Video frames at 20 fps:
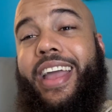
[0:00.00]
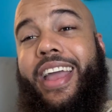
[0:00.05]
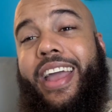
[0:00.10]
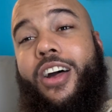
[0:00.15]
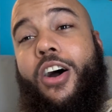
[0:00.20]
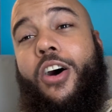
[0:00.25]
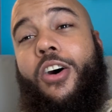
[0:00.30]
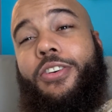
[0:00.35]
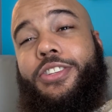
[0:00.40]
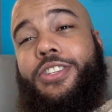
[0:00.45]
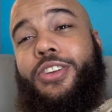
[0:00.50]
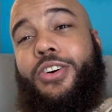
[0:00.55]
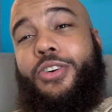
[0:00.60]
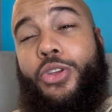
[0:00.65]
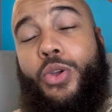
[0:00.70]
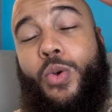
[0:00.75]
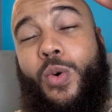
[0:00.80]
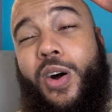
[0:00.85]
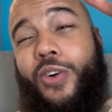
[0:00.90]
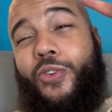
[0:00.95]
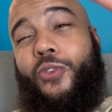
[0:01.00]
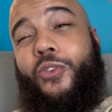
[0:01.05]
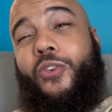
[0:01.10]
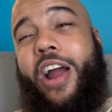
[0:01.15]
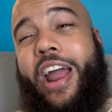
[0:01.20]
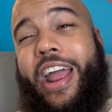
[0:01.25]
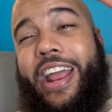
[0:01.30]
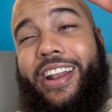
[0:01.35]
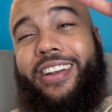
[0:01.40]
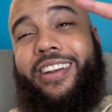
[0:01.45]
And also you are
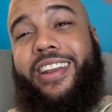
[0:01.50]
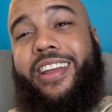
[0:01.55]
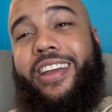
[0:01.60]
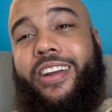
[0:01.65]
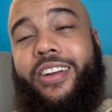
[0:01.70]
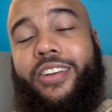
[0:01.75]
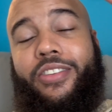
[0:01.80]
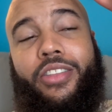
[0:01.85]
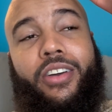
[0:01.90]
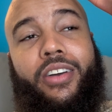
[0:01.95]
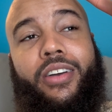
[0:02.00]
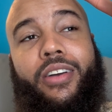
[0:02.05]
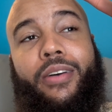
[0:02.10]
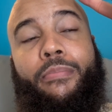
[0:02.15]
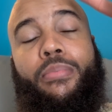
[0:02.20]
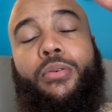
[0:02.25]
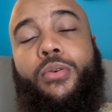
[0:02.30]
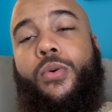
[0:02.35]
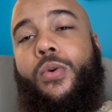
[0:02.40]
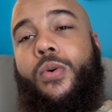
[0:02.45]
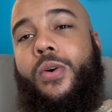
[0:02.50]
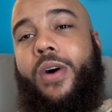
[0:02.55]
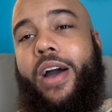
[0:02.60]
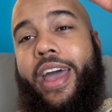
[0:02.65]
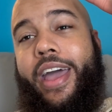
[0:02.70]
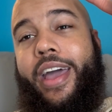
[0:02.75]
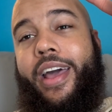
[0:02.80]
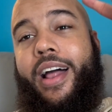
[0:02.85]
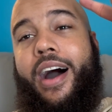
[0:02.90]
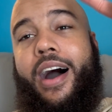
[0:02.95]
right near the pool
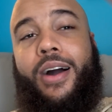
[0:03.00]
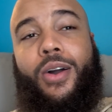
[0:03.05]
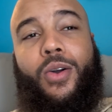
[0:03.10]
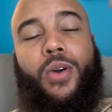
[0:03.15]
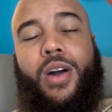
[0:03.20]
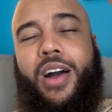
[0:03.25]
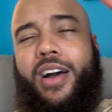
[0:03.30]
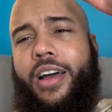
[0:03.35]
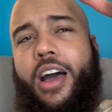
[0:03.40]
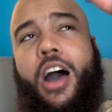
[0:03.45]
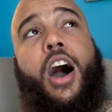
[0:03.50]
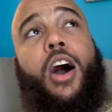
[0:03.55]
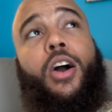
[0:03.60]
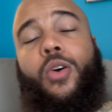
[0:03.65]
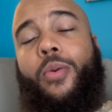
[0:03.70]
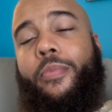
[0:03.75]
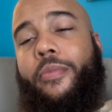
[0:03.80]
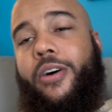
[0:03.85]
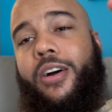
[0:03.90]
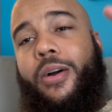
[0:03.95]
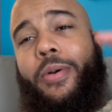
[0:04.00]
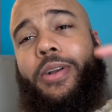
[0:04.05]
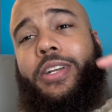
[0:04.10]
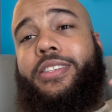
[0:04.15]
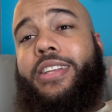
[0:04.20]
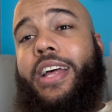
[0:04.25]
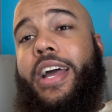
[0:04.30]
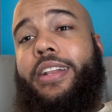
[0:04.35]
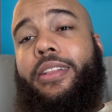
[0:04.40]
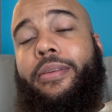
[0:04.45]
at Aquamar, which
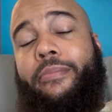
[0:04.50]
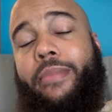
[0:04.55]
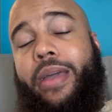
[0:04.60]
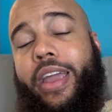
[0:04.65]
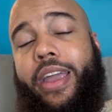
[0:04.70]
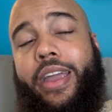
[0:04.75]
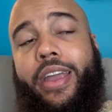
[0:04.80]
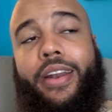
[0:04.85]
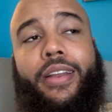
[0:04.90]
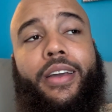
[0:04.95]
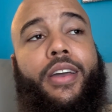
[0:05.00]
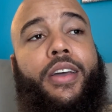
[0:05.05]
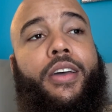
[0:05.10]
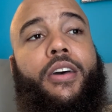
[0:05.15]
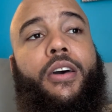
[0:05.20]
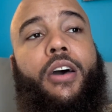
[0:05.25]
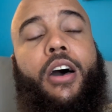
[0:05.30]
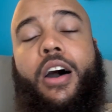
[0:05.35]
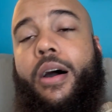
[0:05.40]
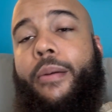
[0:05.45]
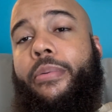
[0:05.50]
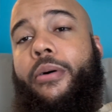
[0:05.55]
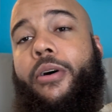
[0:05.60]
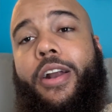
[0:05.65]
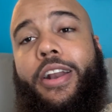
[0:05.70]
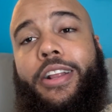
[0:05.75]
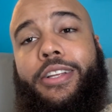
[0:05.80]
is like the main party